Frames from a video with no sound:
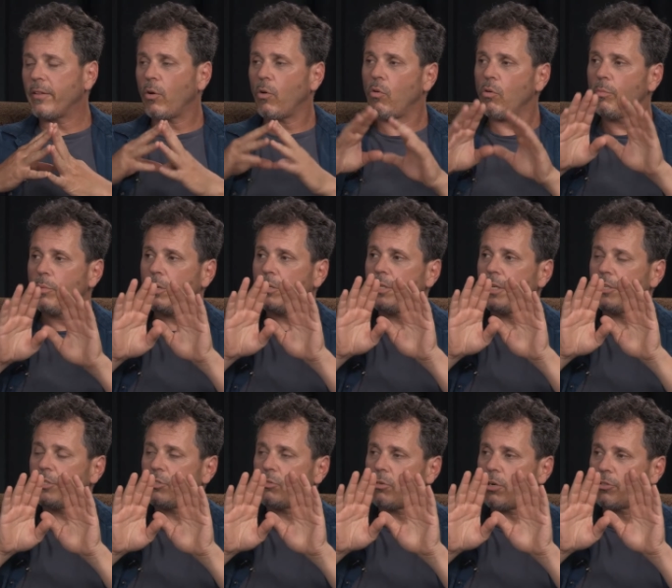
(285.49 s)
The whole building
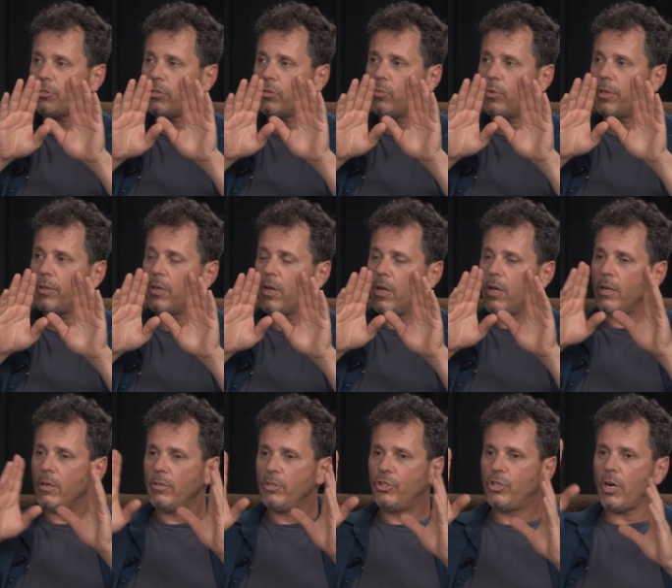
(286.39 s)
is structured with
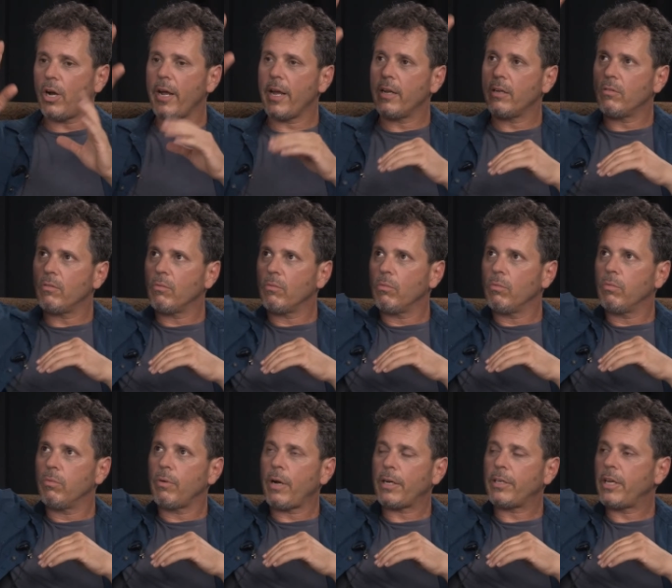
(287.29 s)
giant
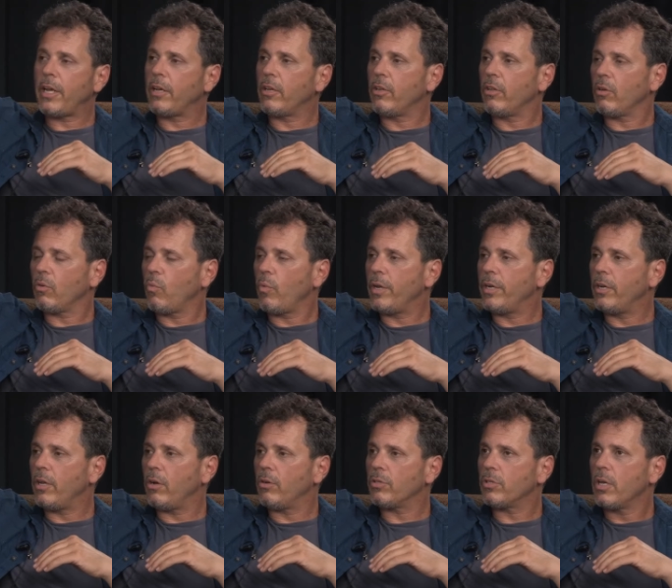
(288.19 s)
rectangular
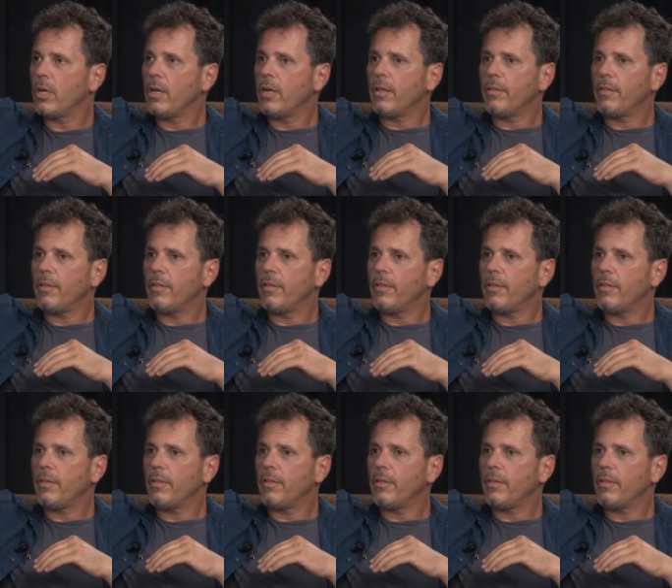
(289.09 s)
windows